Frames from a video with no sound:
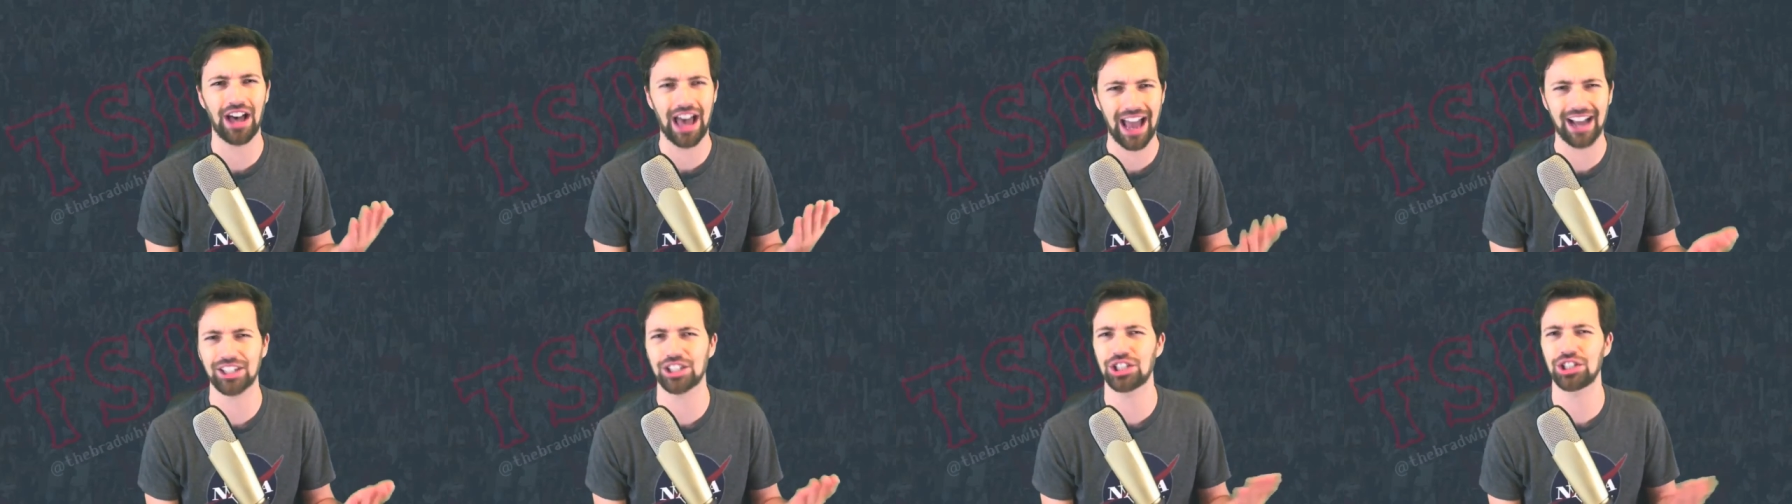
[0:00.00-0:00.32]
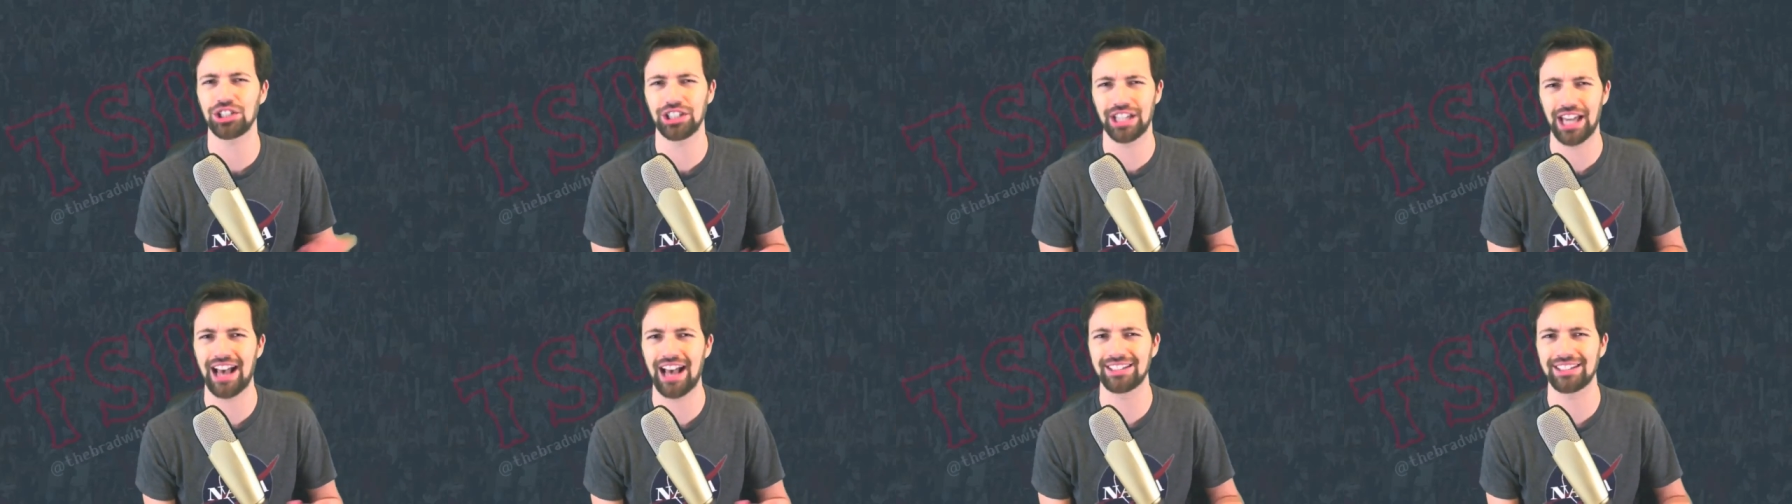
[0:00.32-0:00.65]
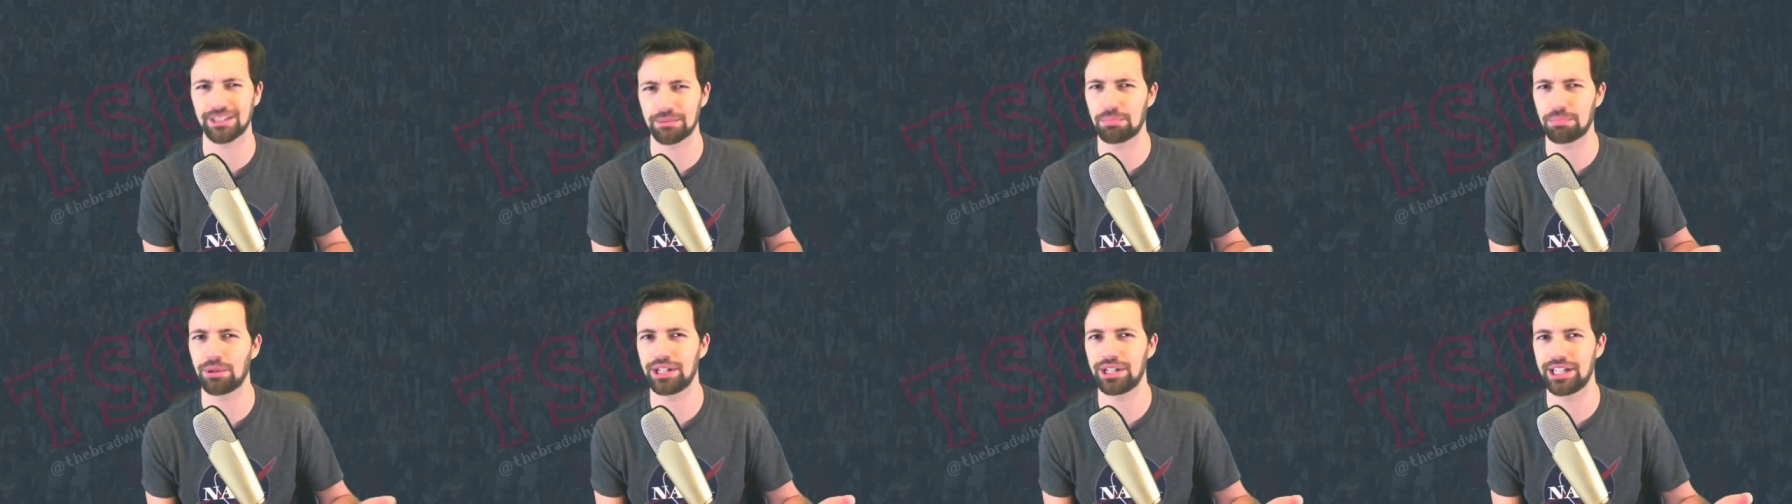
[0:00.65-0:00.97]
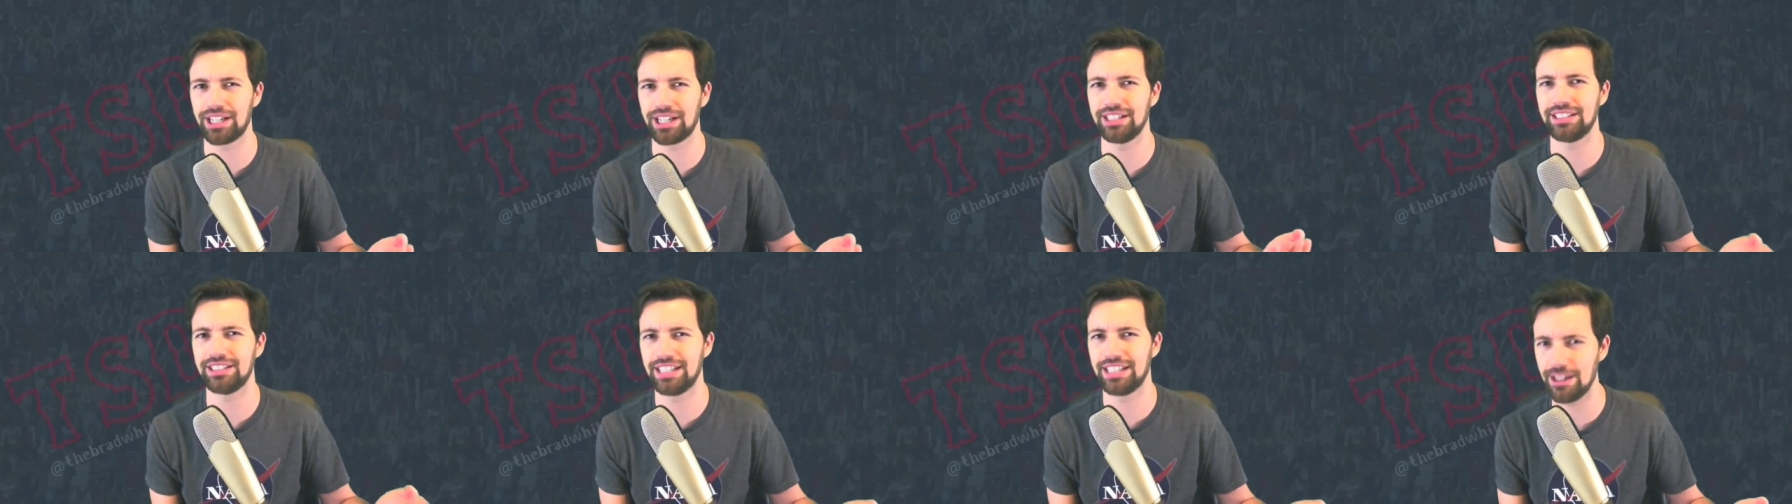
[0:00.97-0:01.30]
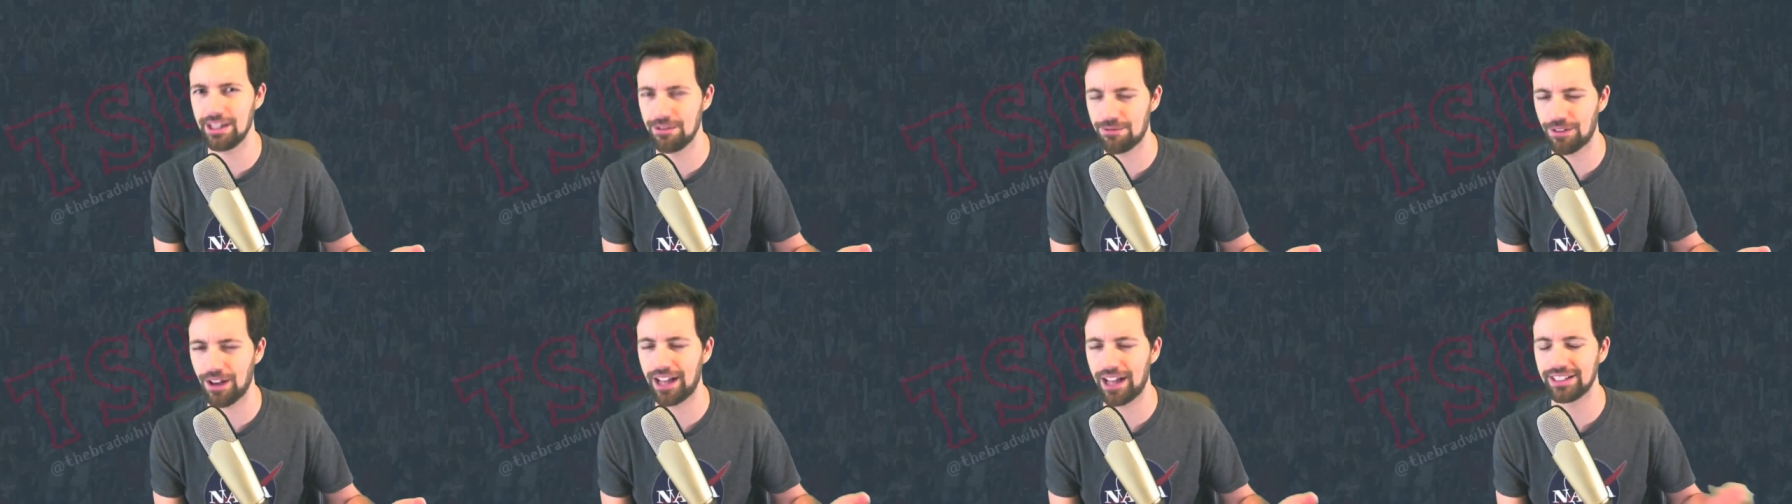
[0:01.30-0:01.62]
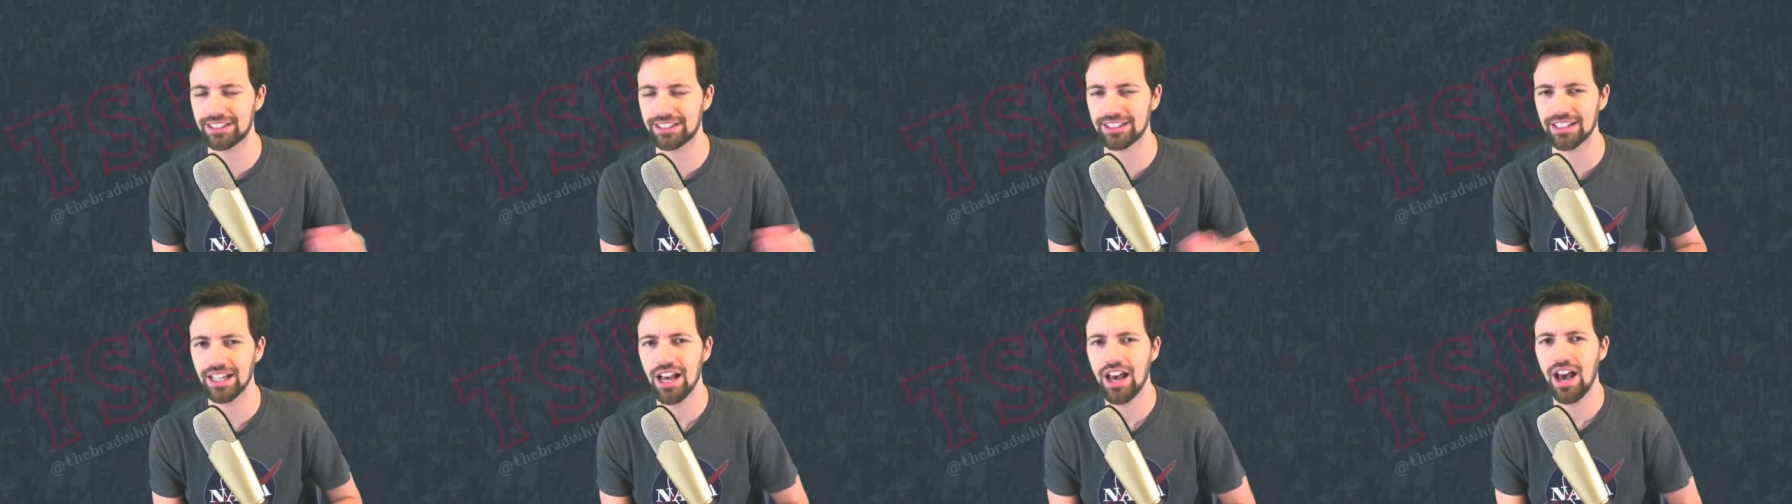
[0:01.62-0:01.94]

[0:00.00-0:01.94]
actually has a pretty good defense.